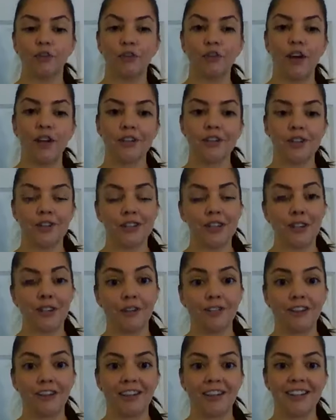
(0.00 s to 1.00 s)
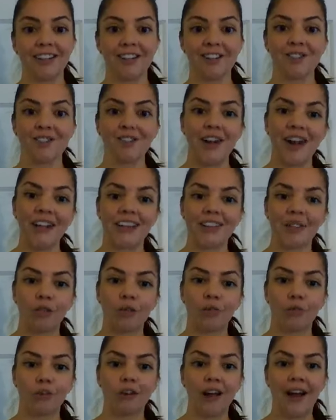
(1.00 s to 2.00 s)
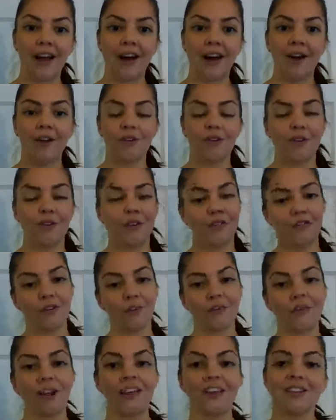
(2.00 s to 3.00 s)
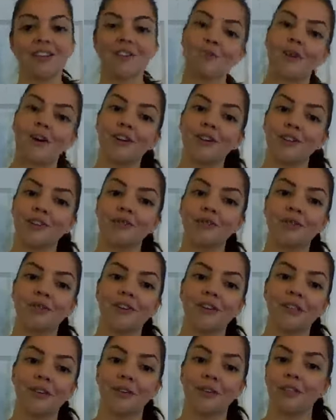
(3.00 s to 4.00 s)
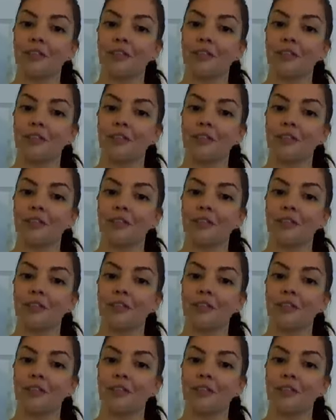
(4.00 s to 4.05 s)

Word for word: if you find yourself getting distracted throughout, or if your mind has wandered to